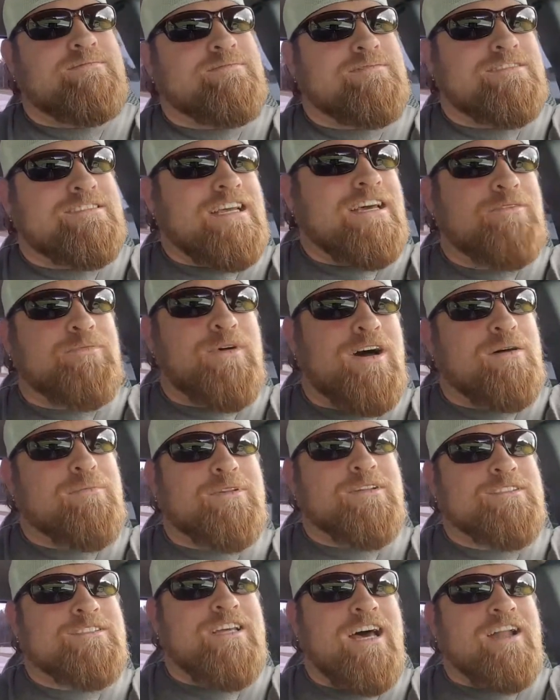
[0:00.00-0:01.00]
Death wobble
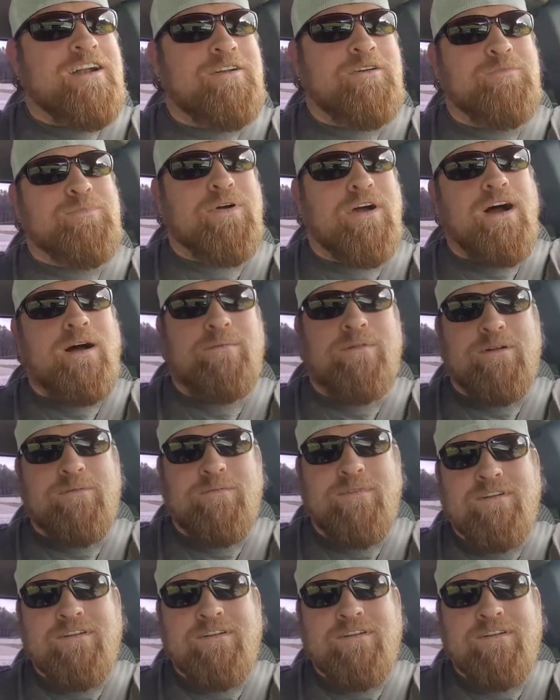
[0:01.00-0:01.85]
is not a new problem.